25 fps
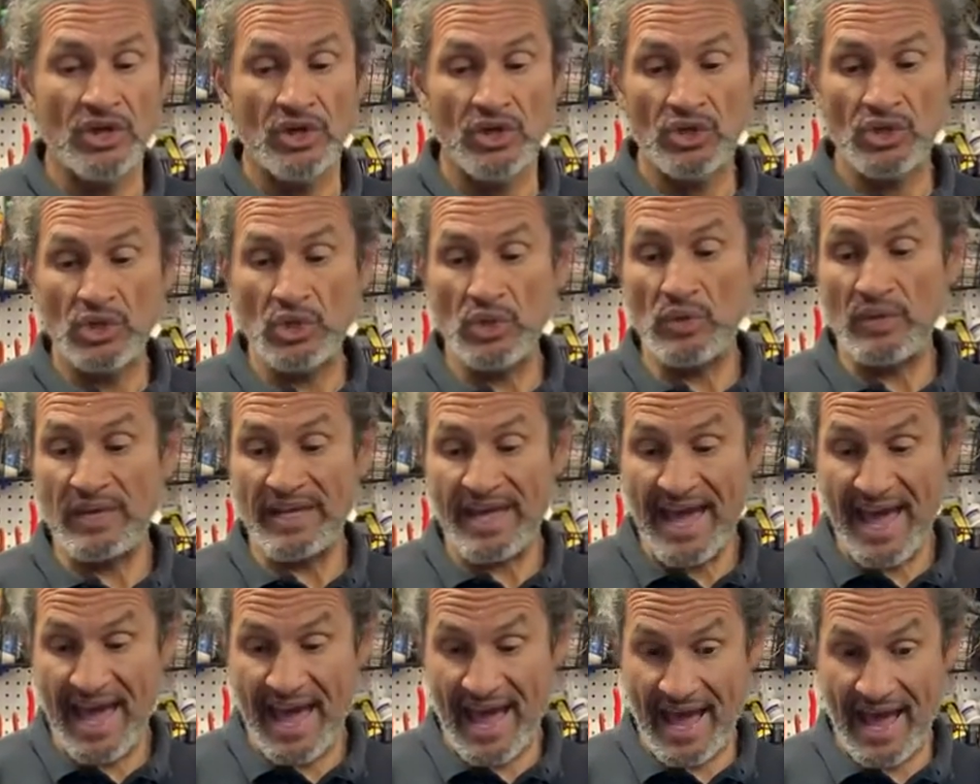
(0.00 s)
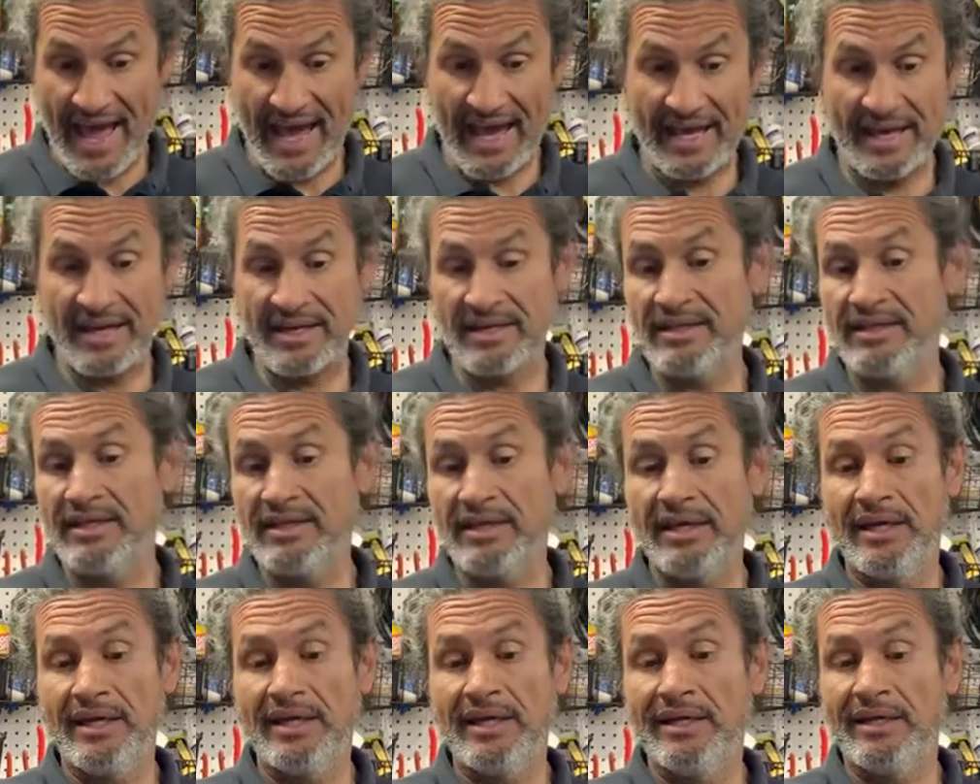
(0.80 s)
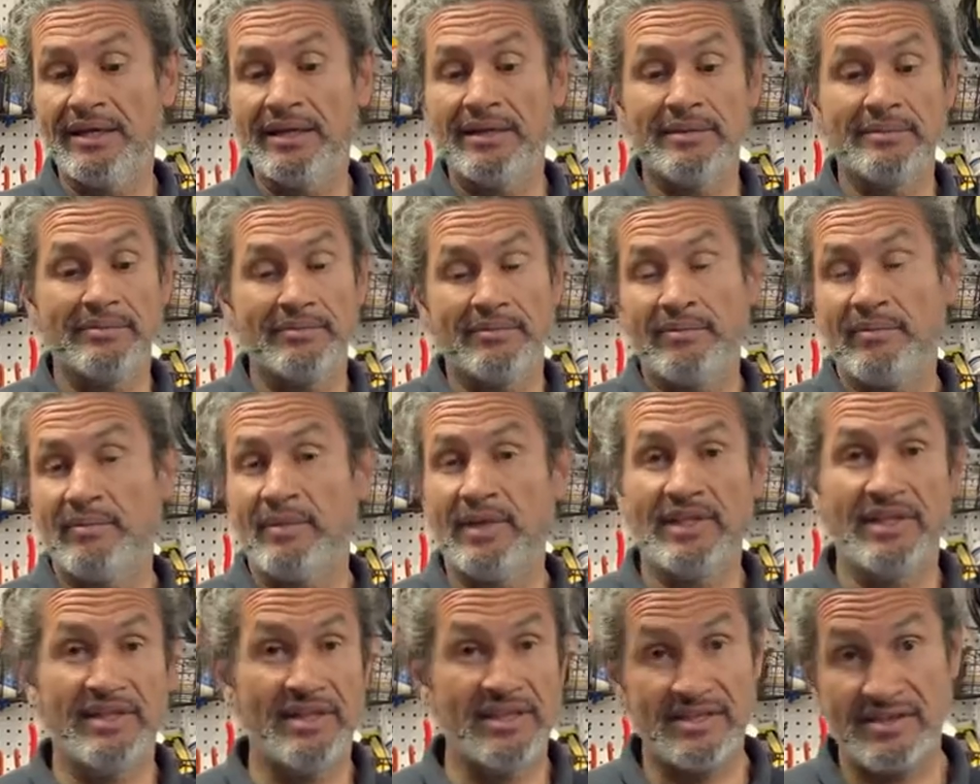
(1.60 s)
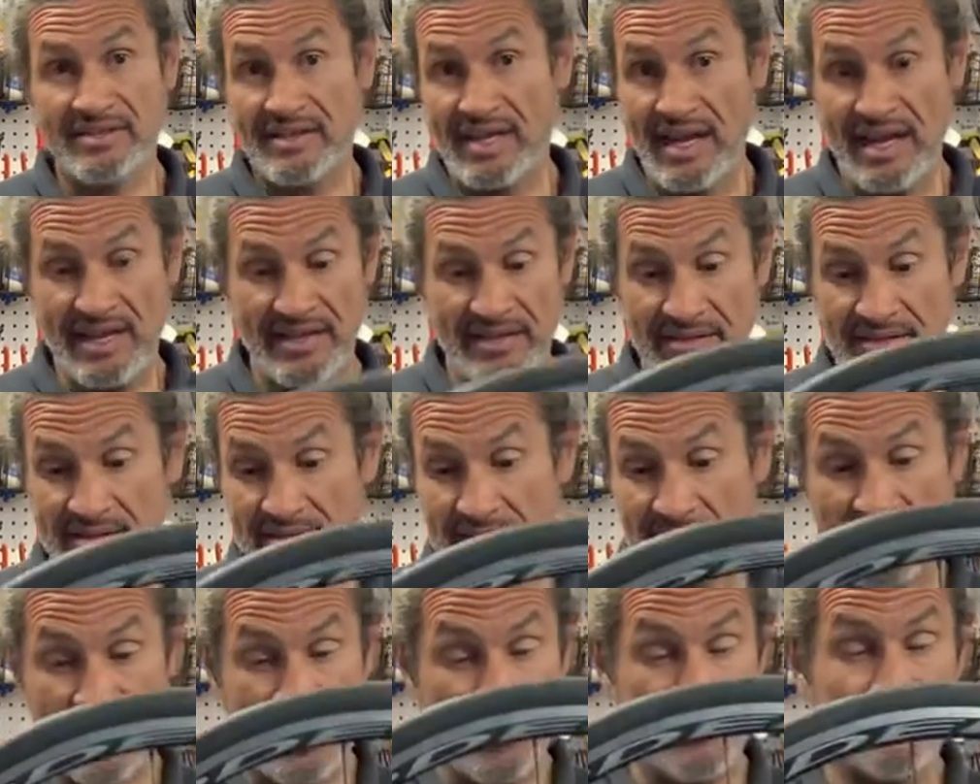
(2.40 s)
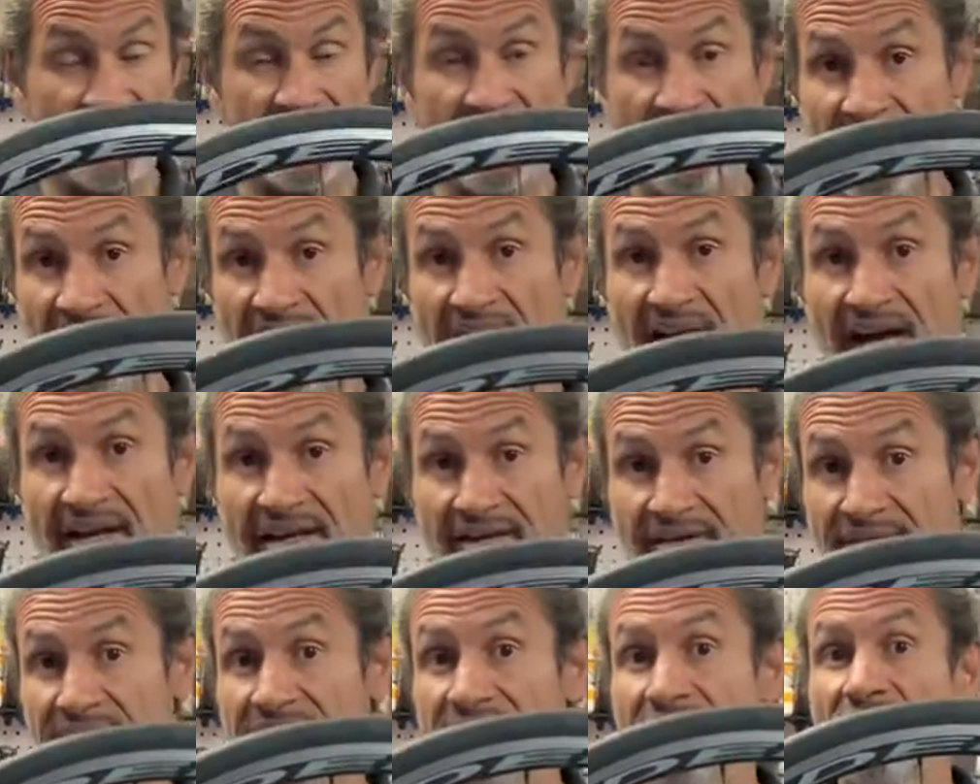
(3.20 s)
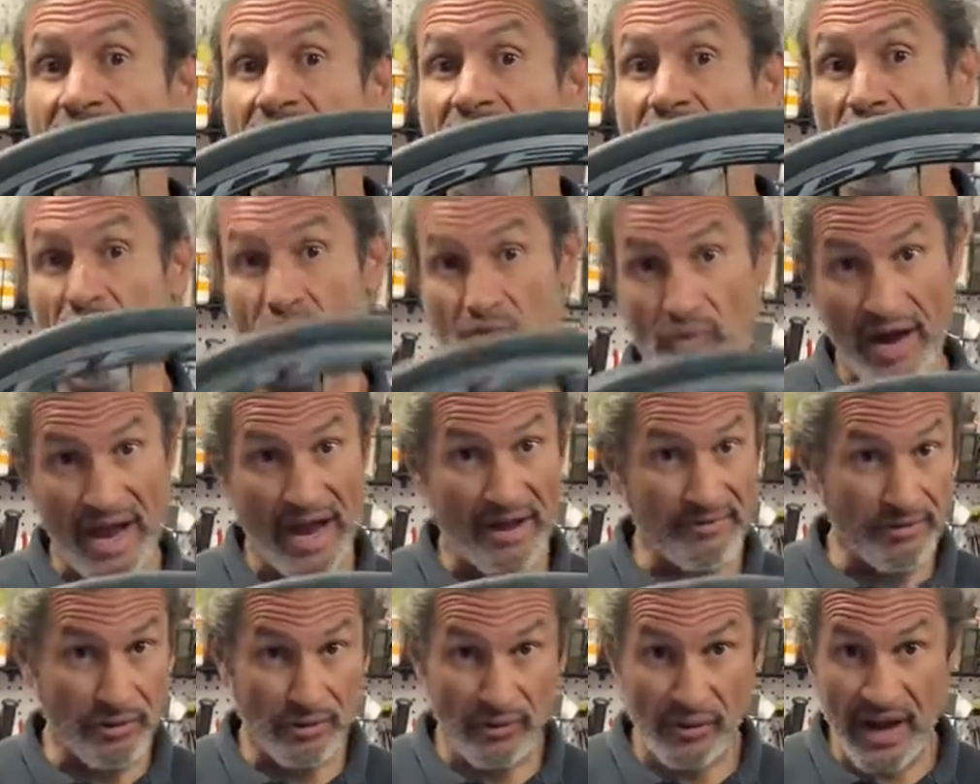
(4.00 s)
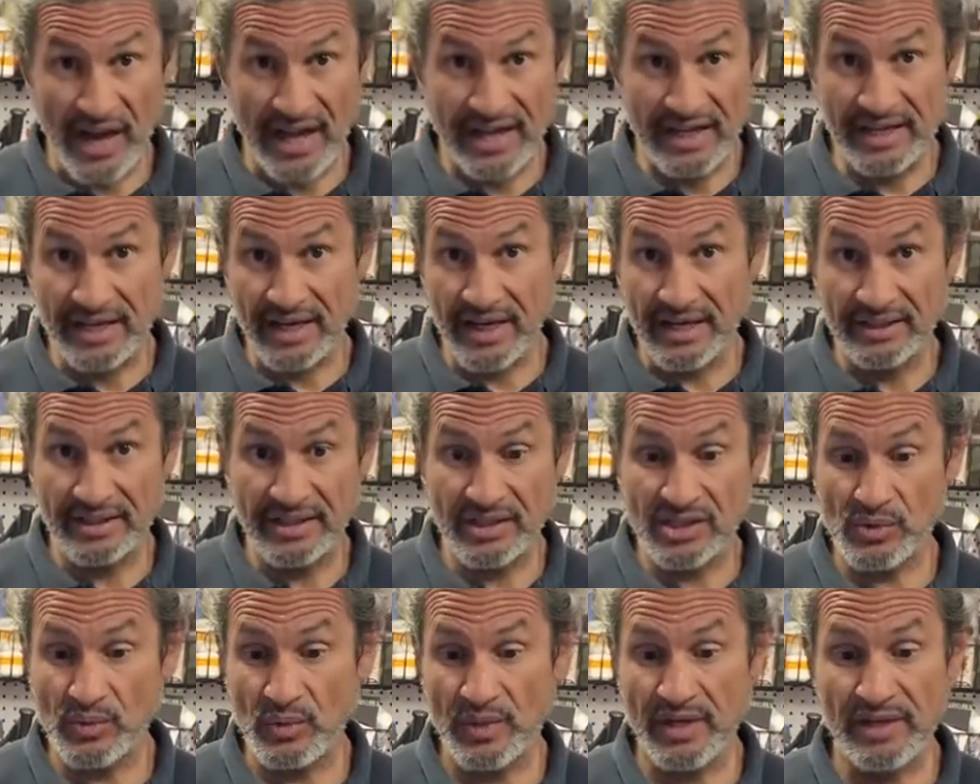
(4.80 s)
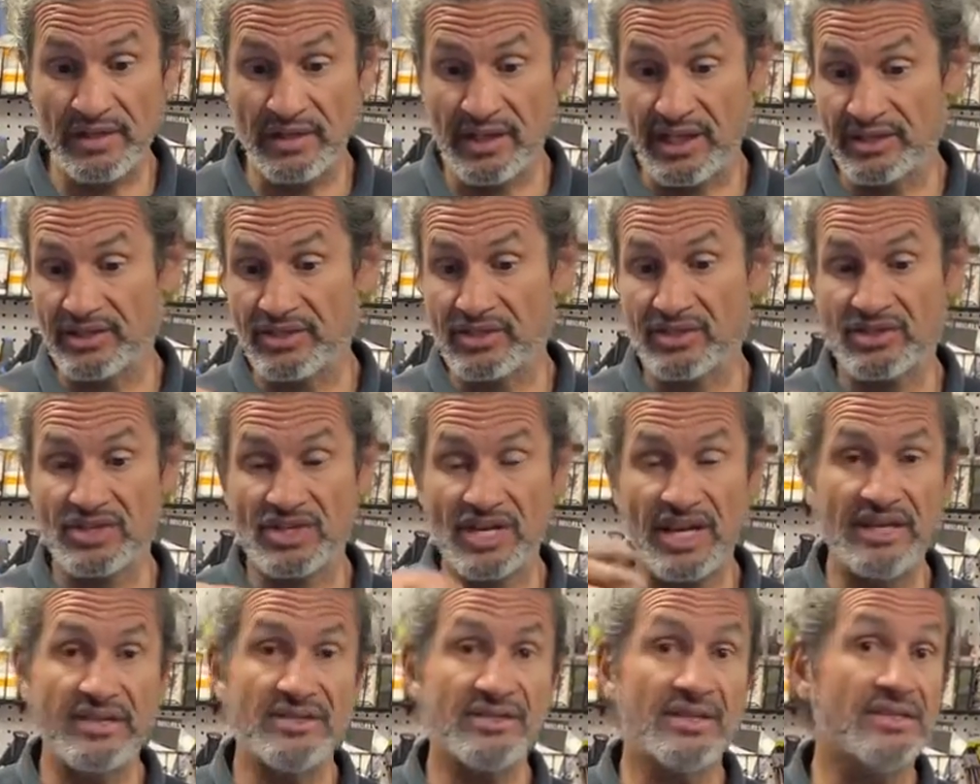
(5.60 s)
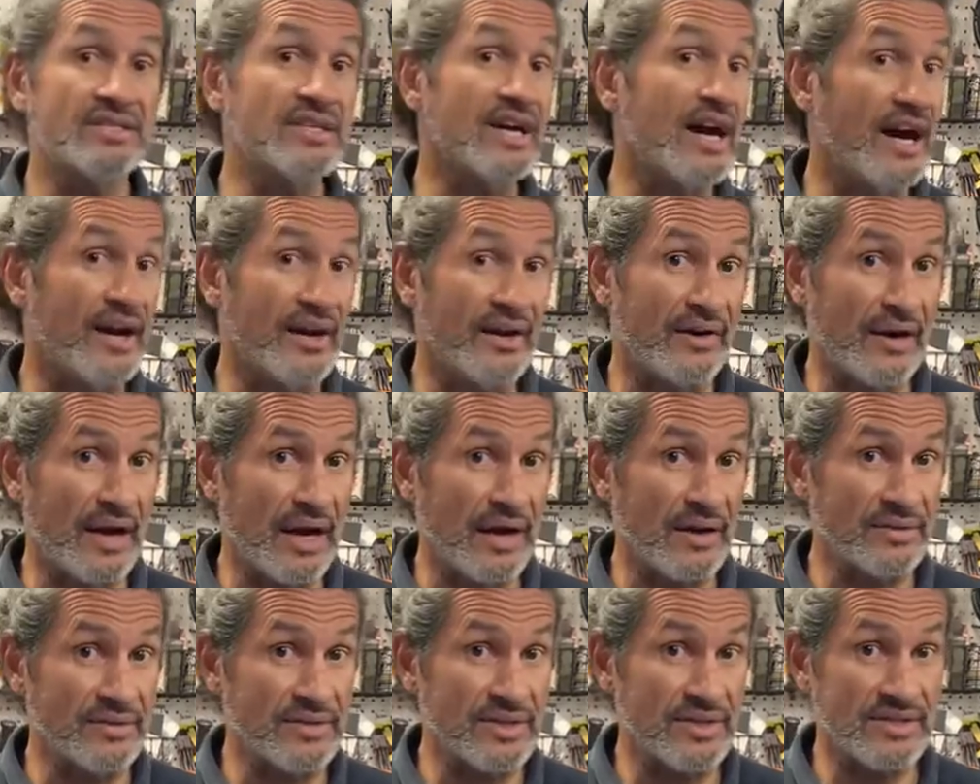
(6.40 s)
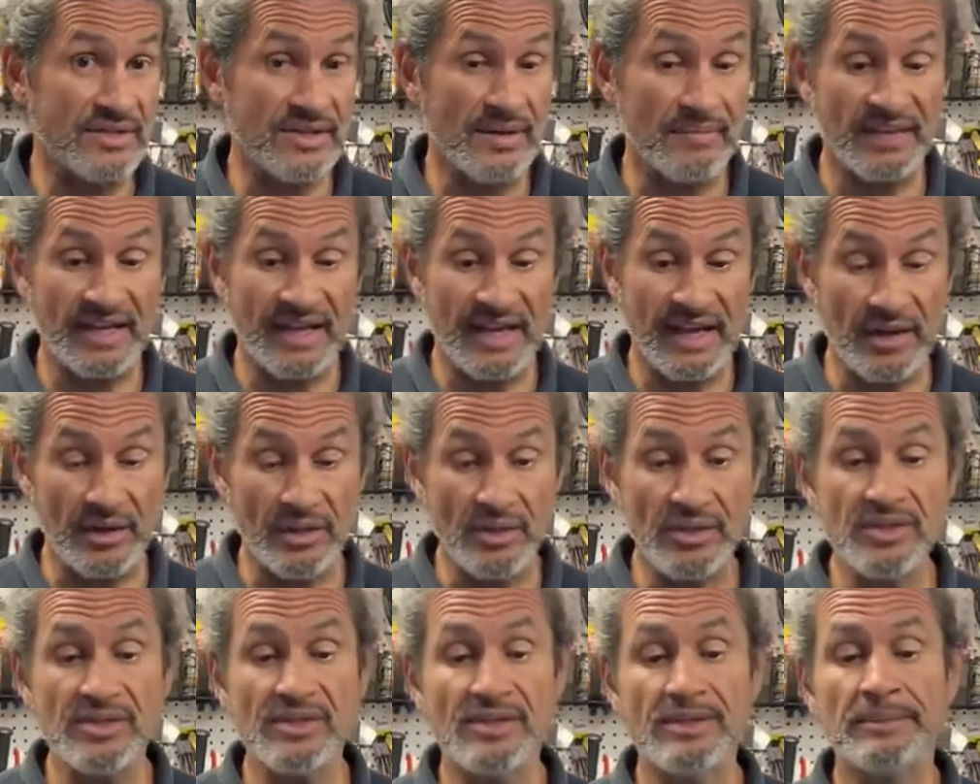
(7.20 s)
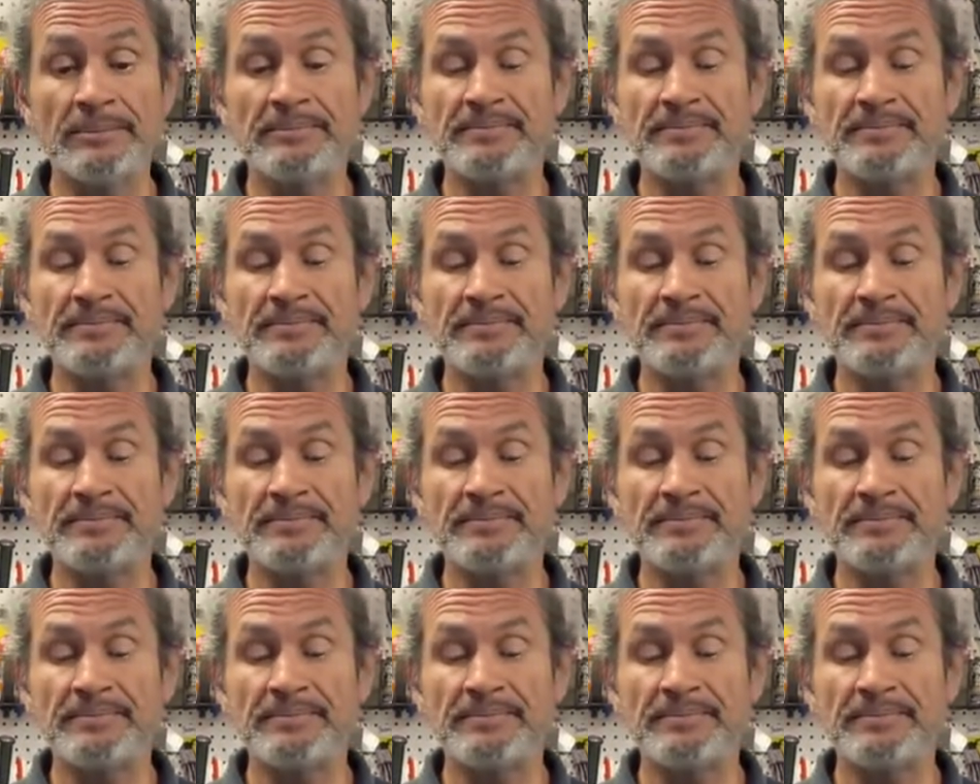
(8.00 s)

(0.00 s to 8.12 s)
You can, in this case, I've done a lot of gravel riding on this wheel. I just changed the tire out to something else.